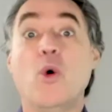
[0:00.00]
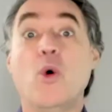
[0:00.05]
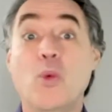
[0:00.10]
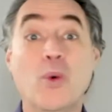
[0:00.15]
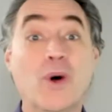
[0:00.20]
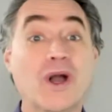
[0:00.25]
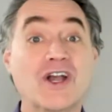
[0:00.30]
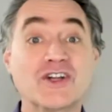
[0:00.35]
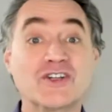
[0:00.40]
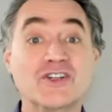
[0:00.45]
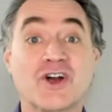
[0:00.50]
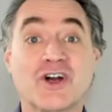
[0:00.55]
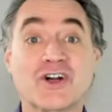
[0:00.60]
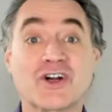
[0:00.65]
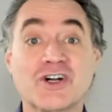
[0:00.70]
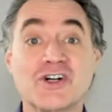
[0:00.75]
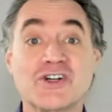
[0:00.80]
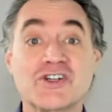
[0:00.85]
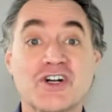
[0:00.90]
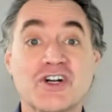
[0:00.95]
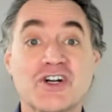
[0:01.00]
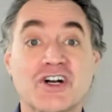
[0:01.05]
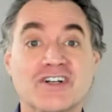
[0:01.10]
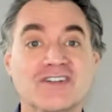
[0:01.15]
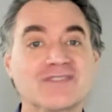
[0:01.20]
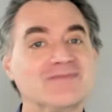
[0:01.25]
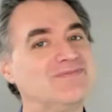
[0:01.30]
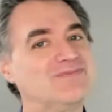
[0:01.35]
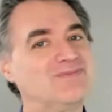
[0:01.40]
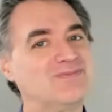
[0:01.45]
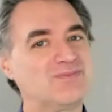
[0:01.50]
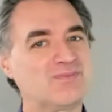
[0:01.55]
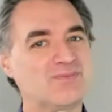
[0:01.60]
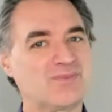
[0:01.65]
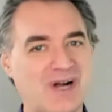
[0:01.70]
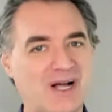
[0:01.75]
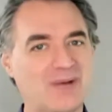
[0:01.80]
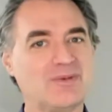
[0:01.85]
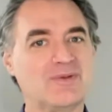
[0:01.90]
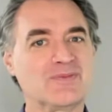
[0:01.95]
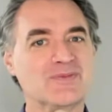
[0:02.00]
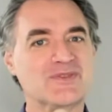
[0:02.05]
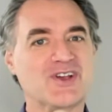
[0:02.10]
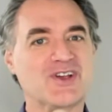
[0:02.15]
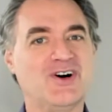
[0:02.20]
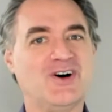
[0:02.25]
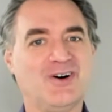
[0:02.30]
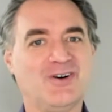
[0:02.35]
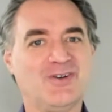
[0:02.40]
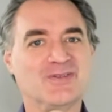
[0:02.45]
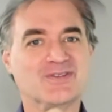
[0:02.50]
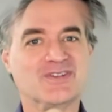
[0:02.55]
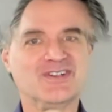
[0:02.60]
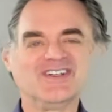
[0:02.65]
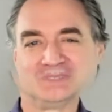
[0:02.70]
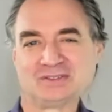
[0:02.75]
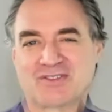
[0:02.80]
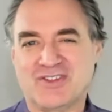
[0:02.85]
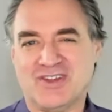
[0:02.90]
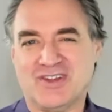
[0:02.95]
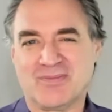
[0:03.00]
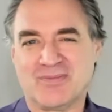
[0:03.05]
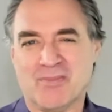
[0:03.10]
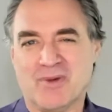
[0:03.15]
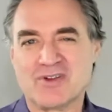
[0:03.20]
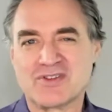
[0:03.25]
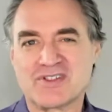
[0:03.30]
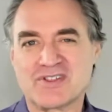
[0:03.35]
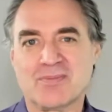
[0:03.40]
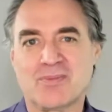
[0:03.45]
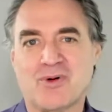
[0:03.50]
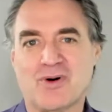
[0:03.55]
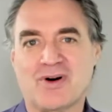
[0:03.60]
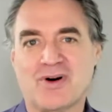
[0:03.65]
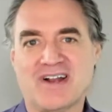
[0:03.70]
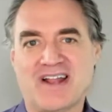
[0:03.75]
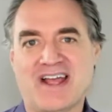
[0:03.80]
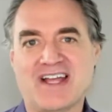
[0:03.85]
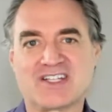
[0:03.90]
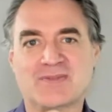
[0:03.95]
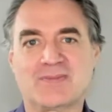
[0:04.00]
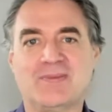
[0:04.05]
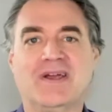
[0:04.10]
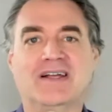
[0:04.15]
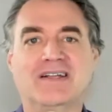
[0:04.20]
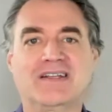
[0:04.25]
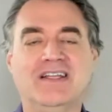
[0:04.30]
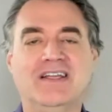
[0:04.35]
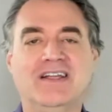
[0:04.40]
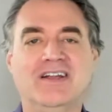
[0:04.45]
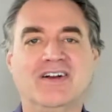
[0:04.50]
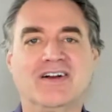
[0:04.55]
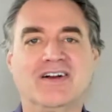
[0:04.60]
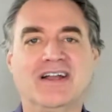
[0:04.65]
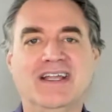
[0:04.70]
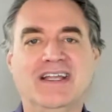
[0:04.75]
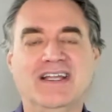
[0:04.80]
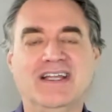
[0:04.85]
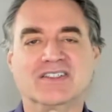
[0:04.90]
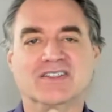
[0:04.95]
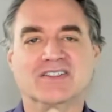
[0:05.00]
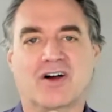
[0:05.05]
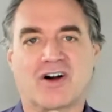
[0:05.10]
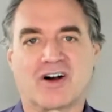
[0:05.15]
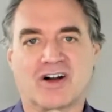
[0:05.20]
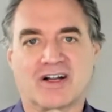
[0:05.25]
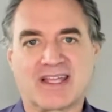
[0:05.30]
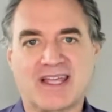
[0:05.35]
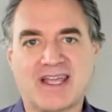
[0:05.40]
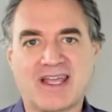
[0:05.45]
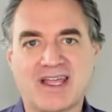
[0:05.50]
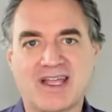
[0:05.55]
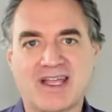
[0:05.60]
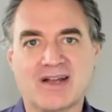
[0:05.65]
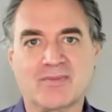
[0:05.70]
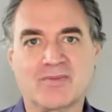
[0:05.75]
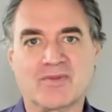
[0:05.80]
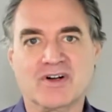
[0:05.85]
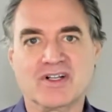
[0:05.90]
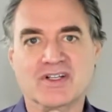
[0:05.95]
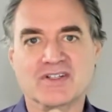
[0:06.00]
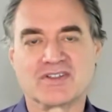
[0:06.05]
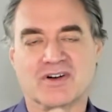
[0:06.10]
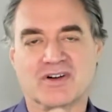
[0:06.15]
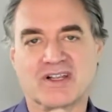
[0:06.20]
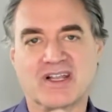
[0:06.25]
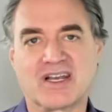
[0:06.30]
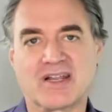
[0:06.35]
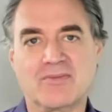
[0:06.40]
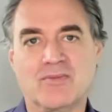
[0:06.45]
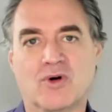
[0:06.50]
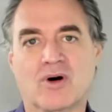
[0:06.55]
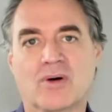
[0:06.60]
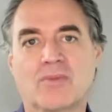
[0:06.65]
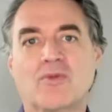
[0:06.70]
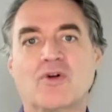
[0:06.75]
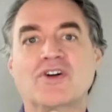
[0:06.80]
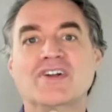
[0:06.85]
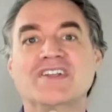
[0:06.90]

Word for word: Wear a darker shirt, problem solved. The, the most important aspect here is our cameras are getting more and more